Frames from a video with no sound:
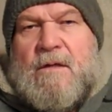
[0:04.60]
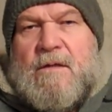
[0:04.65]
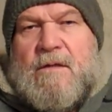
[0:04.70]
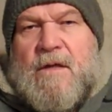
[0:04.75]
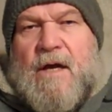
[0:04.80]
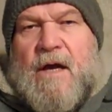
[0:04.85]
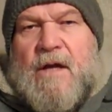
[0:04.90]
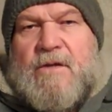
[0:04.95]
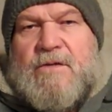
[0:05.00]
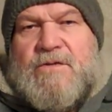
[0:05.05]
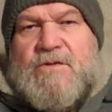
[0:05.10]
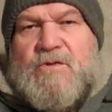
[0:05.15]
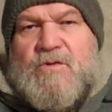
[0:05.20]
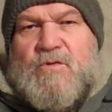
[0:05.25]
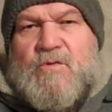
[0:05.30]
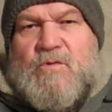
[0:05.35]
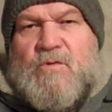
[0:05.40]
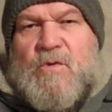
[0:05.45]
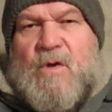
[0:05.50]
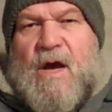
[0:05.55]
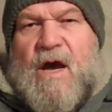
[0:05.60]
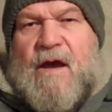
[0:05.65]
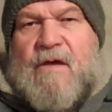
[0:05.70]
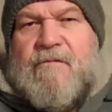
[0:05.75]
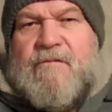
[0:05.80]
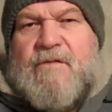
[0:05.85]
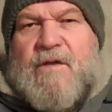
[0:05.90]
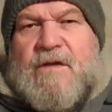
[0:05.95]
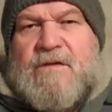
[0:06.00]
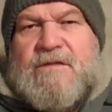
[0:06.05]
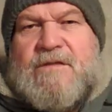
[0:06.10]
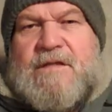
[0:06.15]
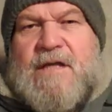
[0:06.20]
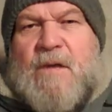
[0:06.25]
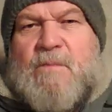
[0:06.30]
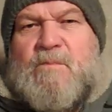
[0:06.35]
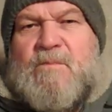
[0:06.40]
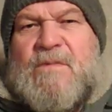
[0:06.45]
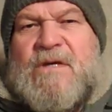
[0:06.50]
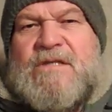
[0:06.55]
Those who have
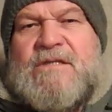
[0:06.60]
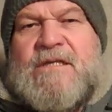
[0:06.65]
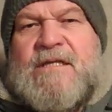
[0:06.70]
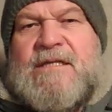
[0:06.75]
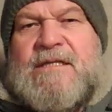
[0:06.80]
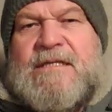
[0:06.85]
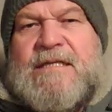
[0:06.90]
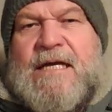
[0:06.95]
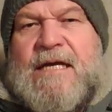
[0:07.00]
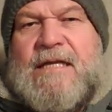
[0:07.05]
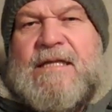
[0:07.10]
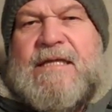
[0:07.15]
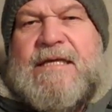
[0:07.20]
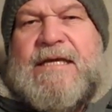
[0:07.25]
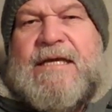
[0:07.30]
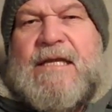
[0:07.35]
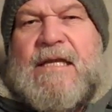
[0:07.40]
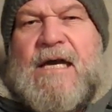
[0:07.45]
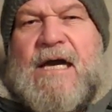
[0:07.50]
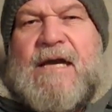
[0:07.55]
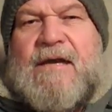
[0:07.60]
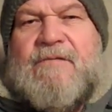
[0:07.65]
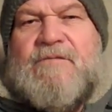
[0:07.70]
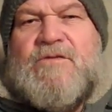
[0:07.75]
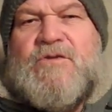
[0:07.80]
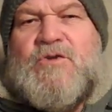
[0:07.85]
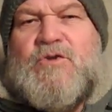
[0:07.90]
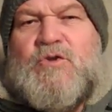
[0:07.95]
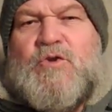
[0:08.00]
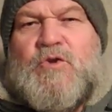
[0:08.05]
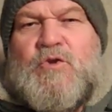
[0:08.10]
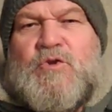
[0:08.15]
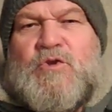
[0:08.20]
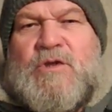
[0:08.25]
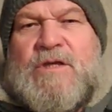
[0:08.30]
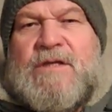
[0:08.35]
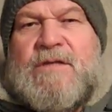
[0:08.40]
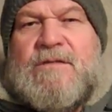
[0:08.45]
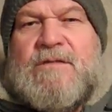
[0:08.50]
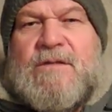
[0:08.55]
submitted their lives to
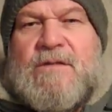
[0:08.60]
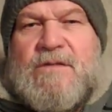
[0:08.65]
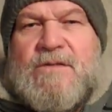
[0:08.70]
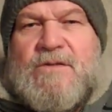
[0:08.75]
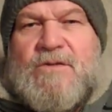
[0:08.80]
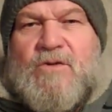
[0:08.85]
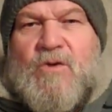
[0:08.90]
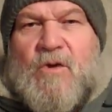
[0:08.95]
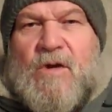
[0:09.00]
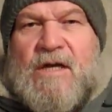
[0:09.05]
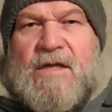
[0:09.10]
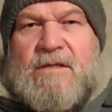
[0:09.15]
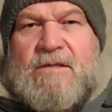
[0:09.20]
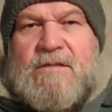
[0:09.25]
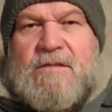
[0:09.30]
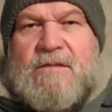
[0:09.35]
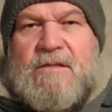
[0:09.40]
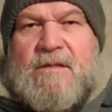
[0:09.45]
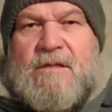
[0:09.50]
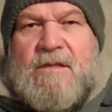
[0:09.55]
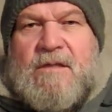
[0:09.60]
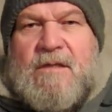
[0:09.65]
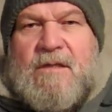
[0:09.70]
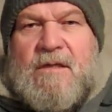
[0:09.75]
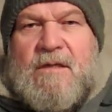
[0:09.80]
Jesus Christ